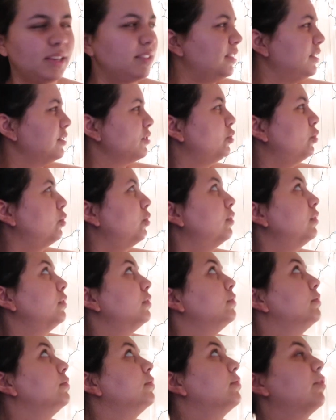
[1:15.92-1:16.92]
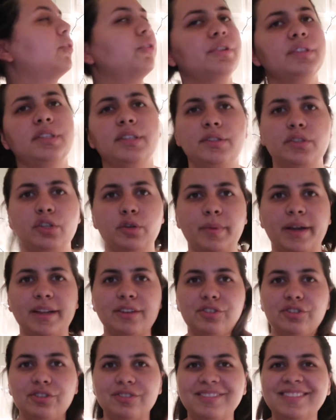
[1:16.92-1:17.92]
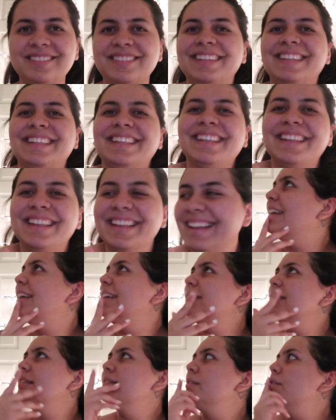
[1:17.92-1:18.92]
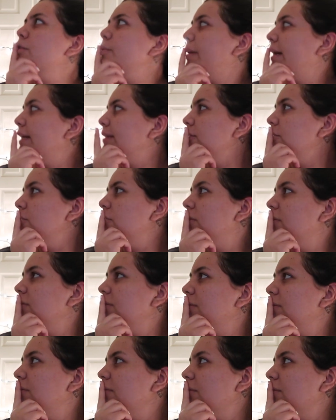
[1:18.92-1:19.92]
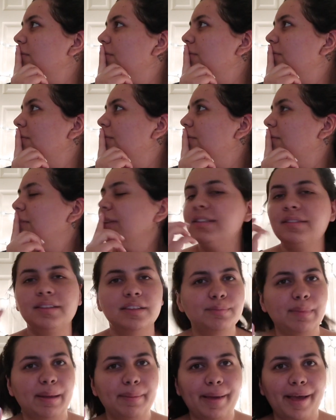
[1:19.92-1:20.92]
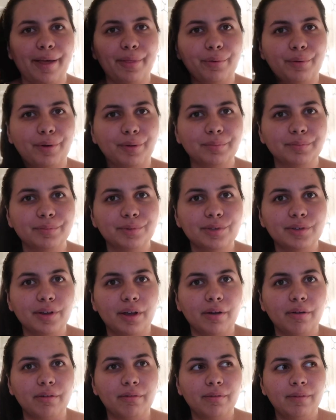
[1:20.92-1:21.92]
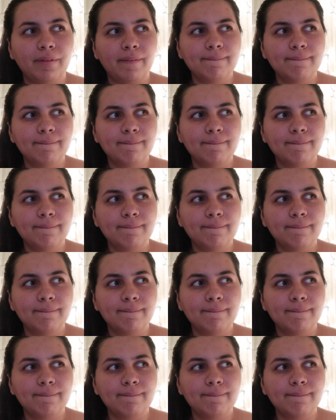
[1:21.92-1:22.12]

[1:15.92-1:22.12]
Is this cool or is this too much? Is this too much? This is my bathroom, so.